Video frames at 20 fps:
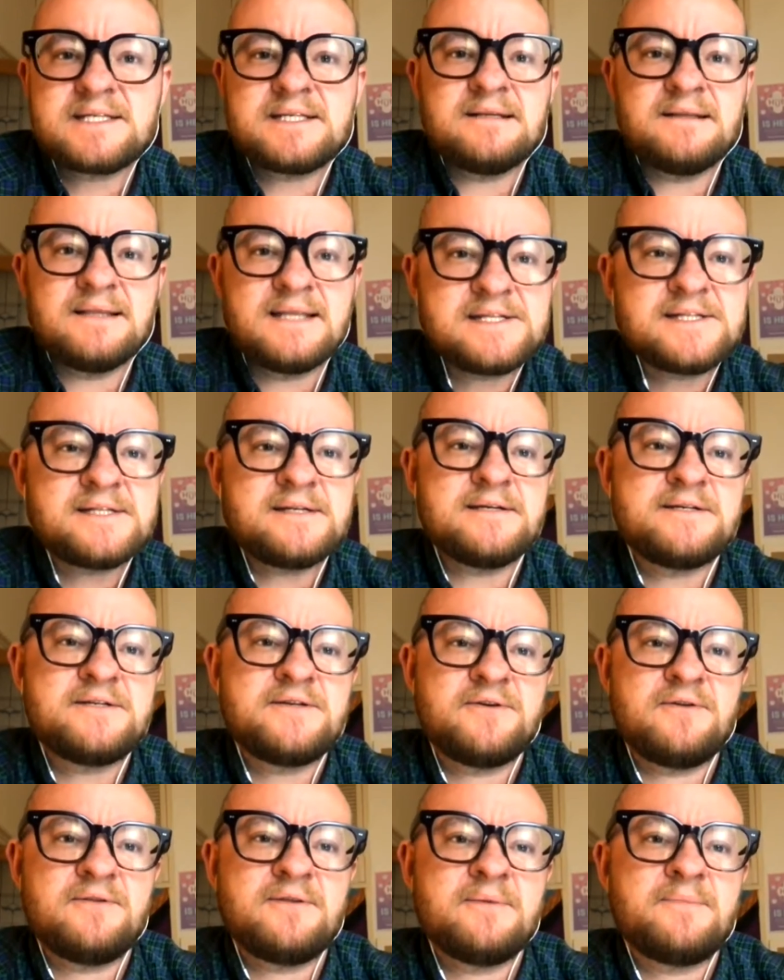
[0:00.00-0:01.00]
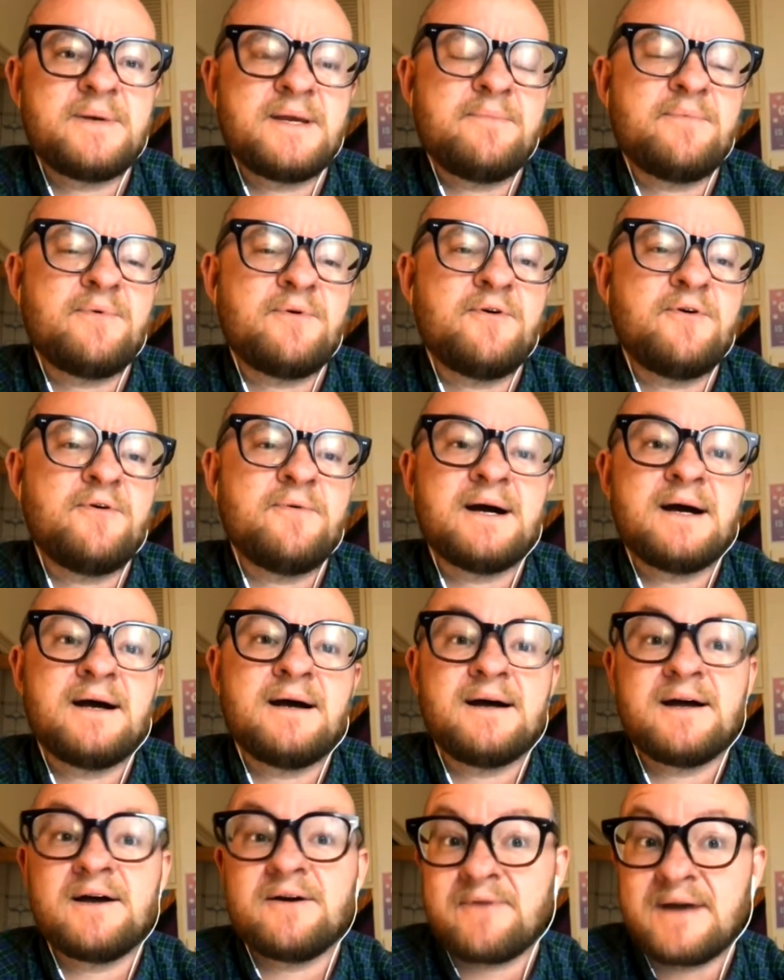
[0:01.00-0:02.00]
and listen to the people who
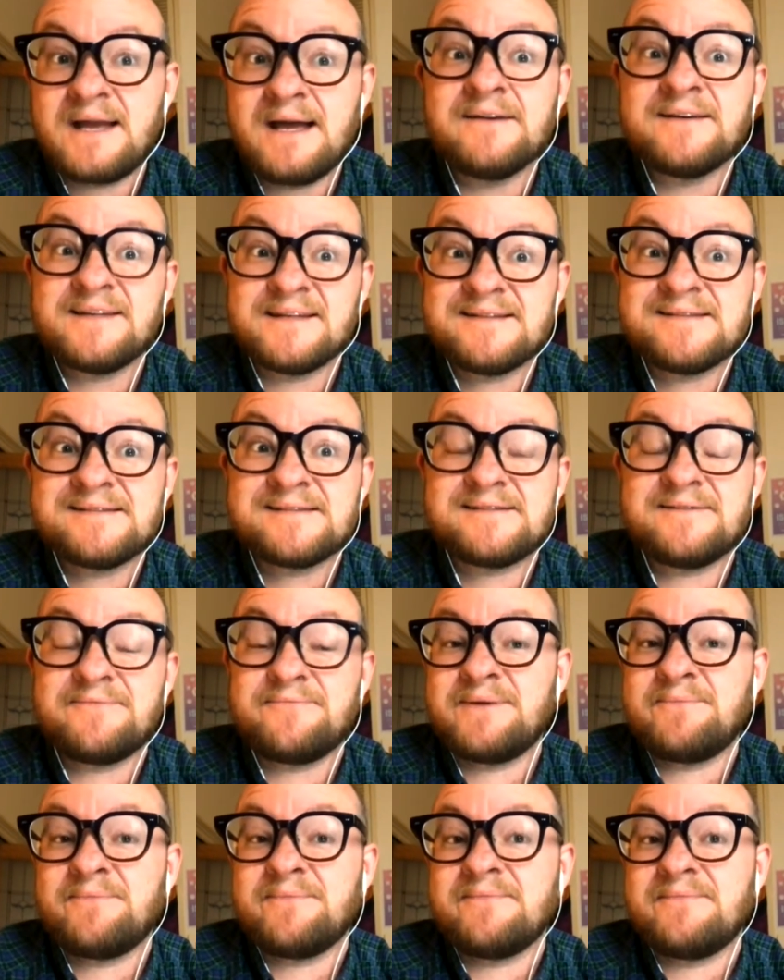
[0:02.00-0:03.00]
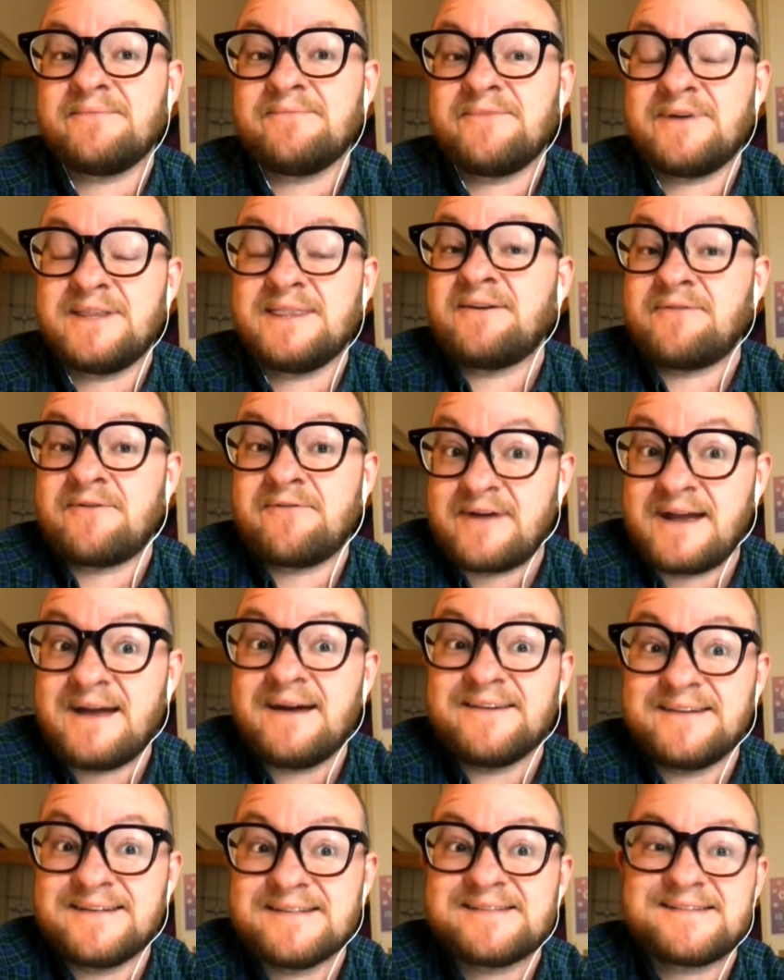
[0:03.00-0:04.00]
are around us, and when they're
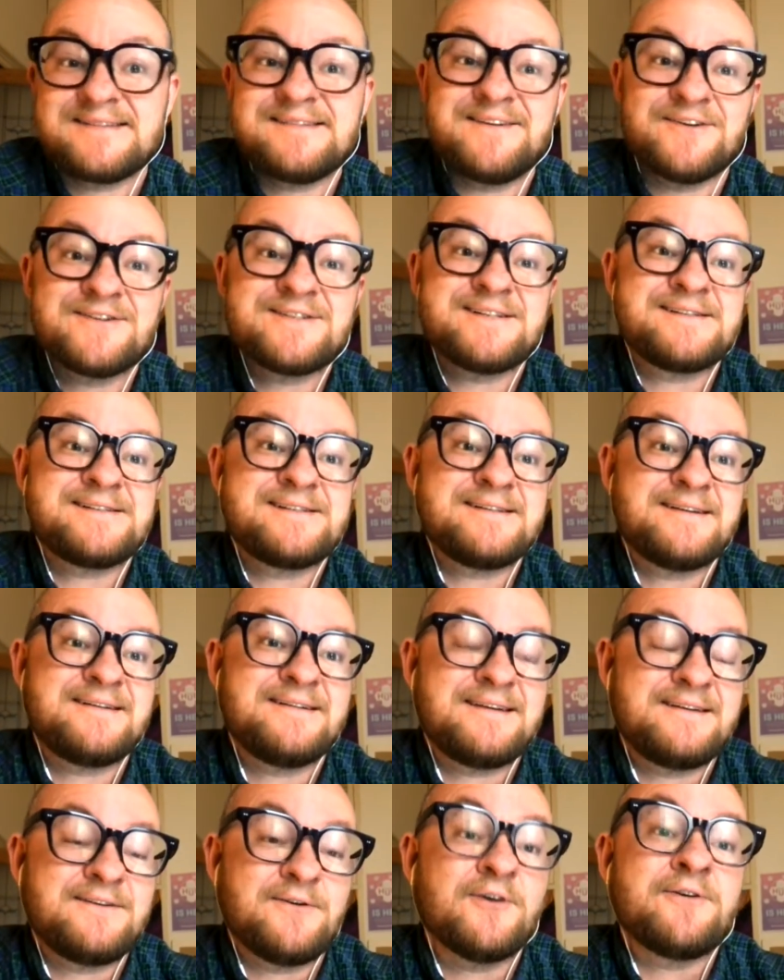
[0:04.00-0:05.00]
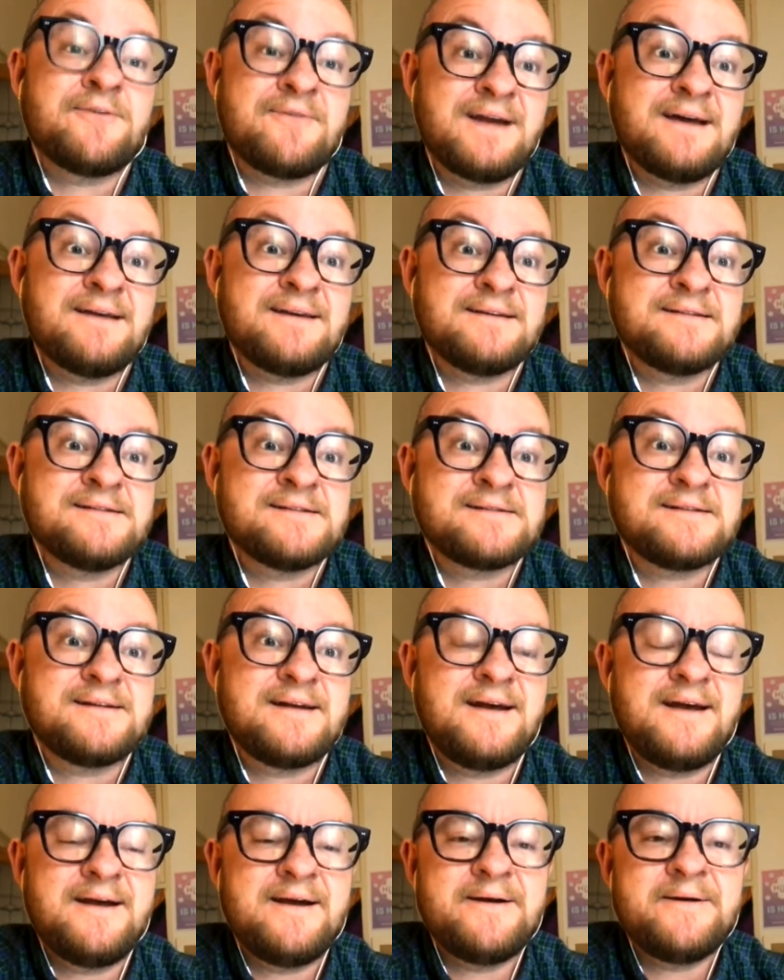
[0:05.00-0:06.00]
around us and not just not around us,
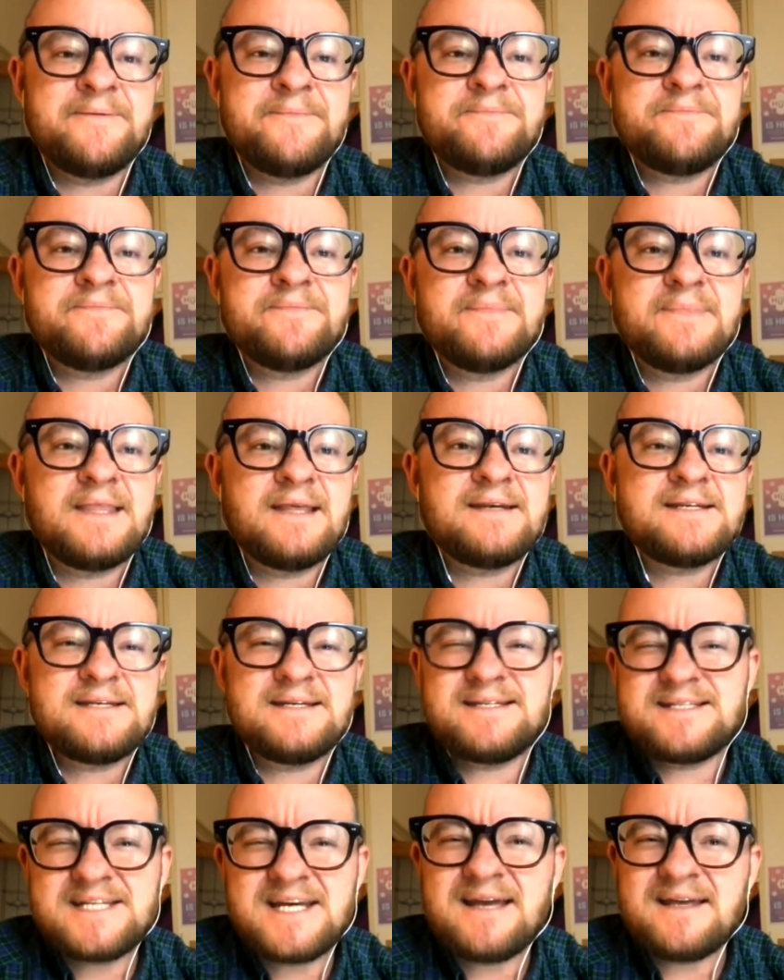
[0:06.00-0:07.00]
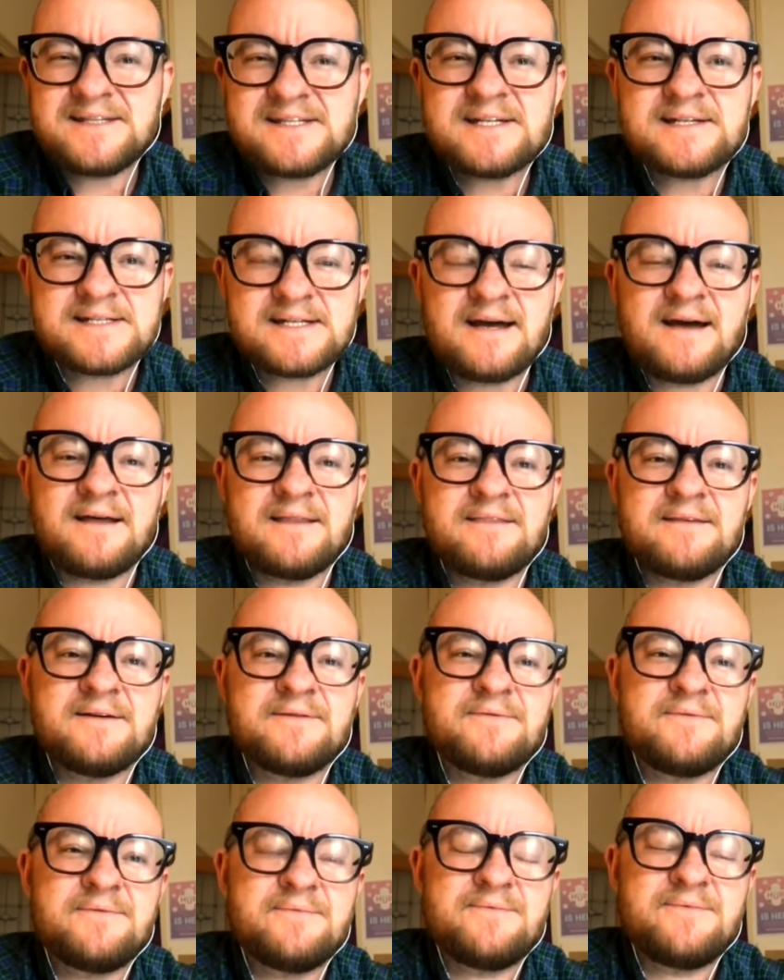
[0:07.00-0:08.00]
then chances are
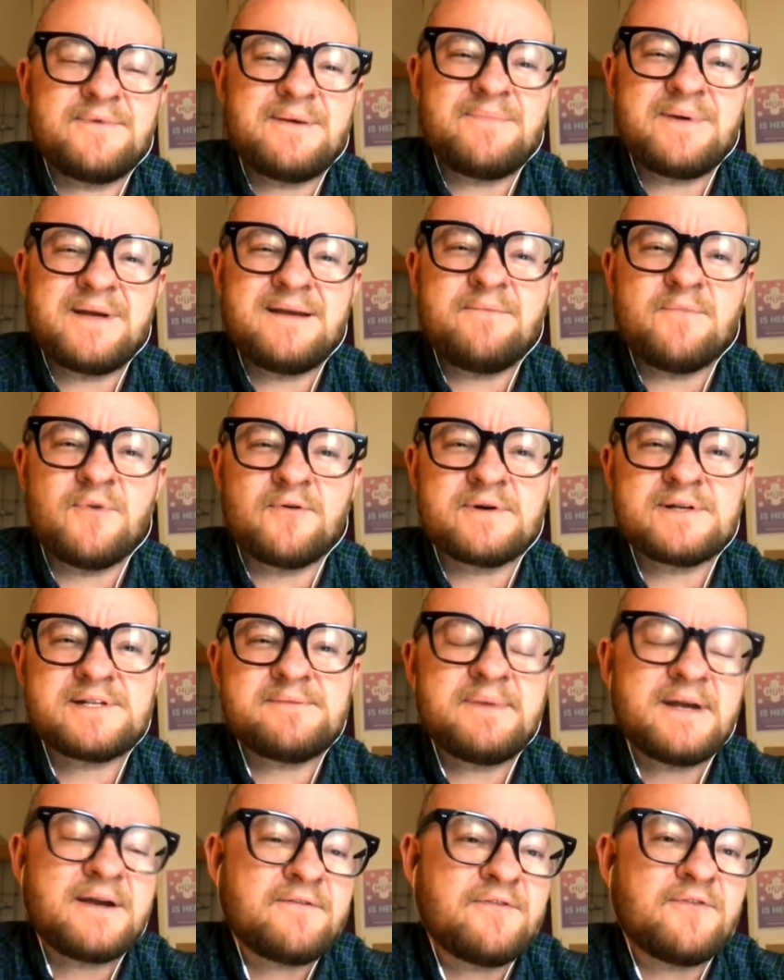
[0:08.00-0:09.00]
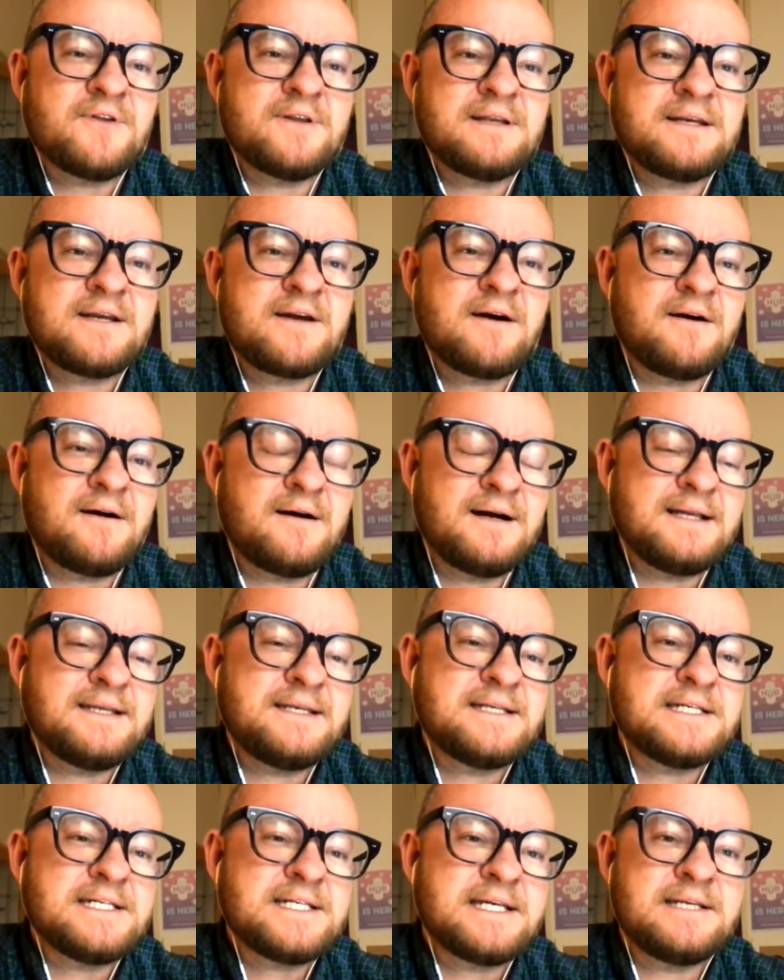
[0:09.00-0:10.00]
that we're being more respectful and kind
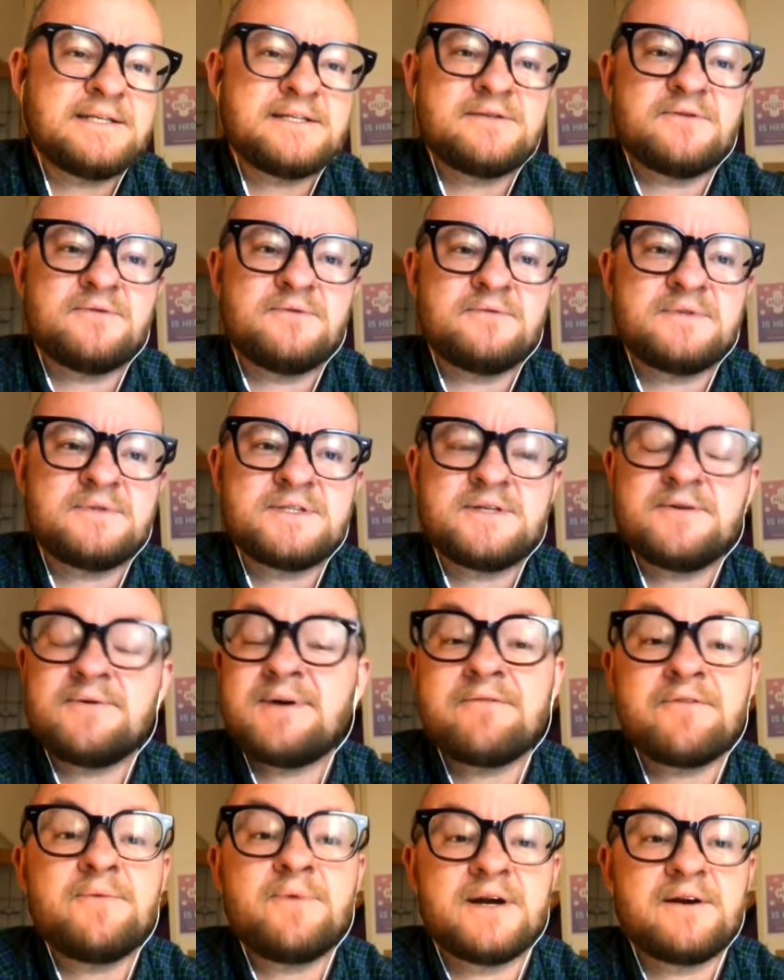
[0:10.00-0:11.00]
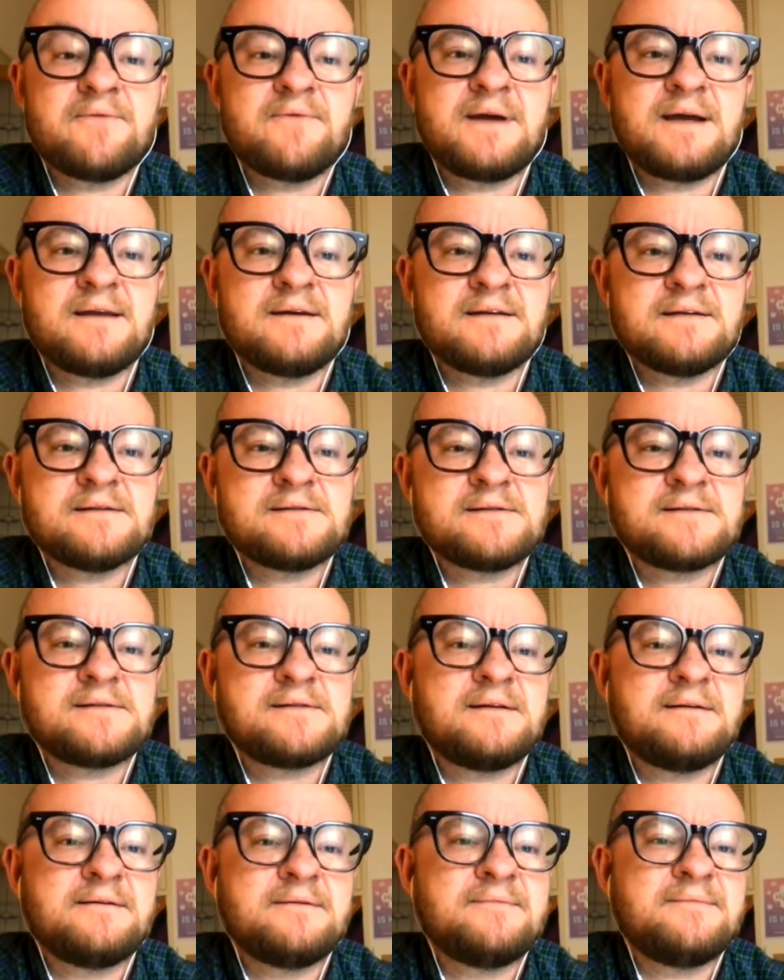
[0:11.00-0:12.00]
and gentle to everyone around us,
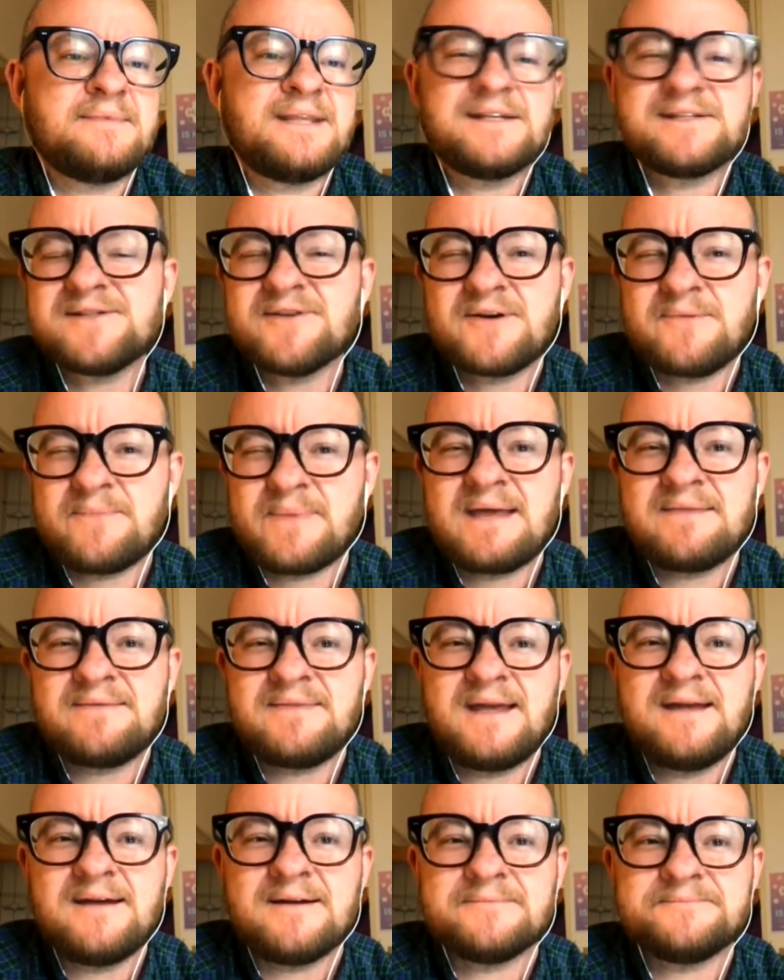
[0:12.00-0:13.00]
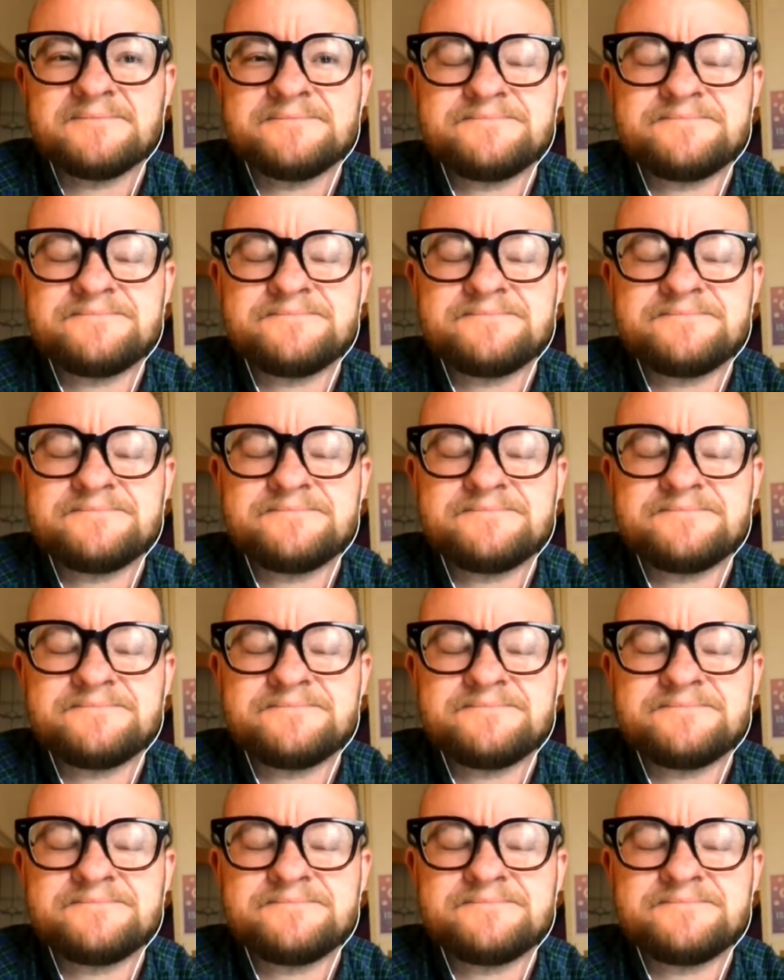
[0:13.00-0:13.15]
and that's not a bad thing.